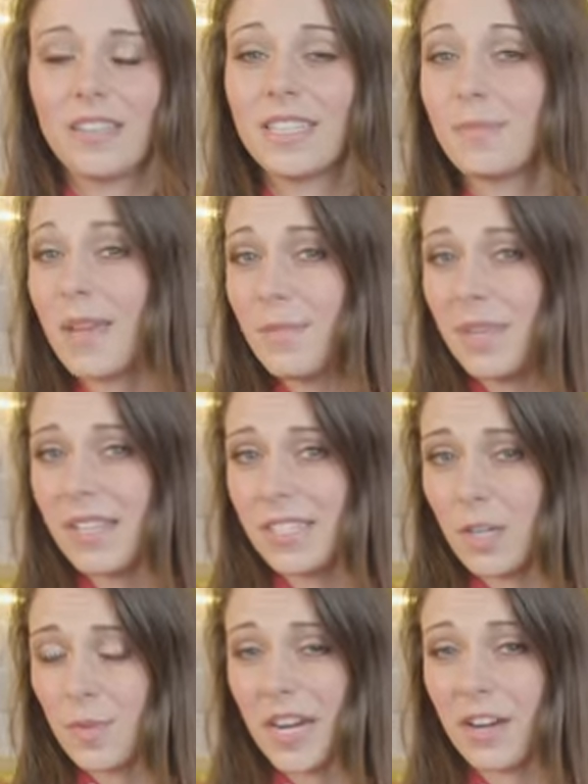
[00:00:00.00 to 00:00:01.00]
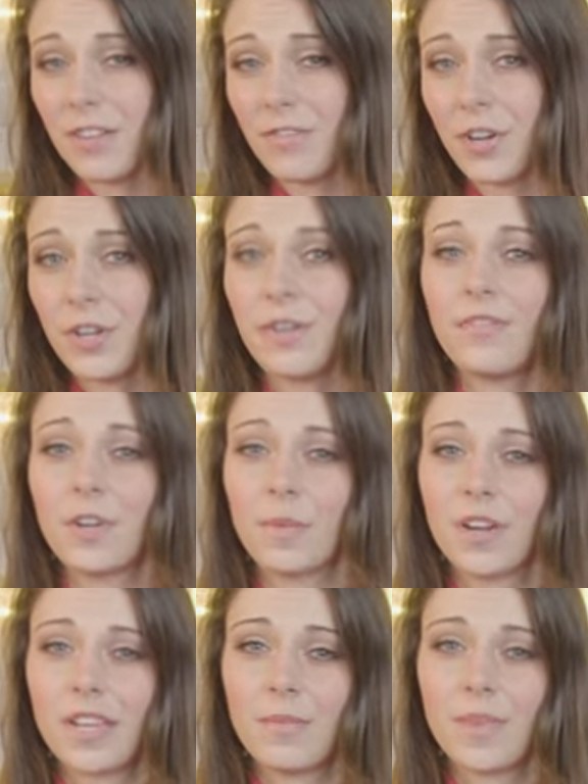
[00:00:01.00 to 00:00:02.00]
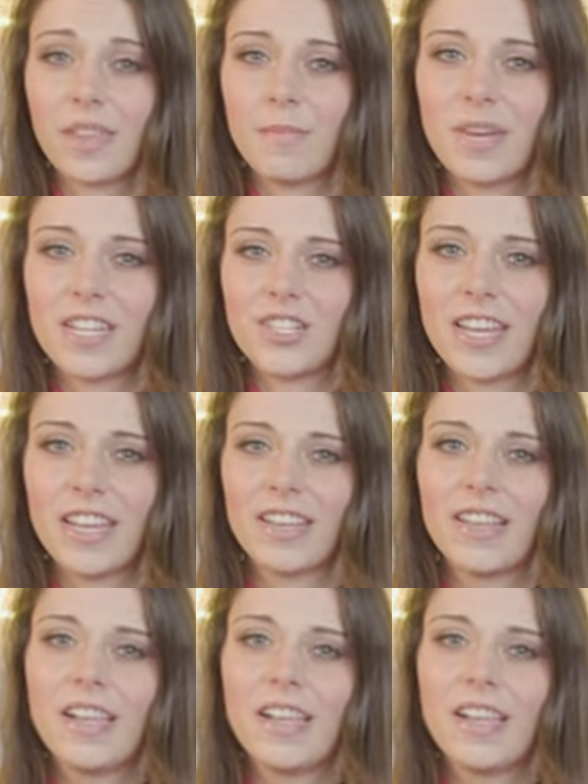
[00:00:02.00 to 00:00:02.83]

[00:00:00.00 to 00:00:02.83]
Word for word: this might be a deal breaker for you if you're working with a budget.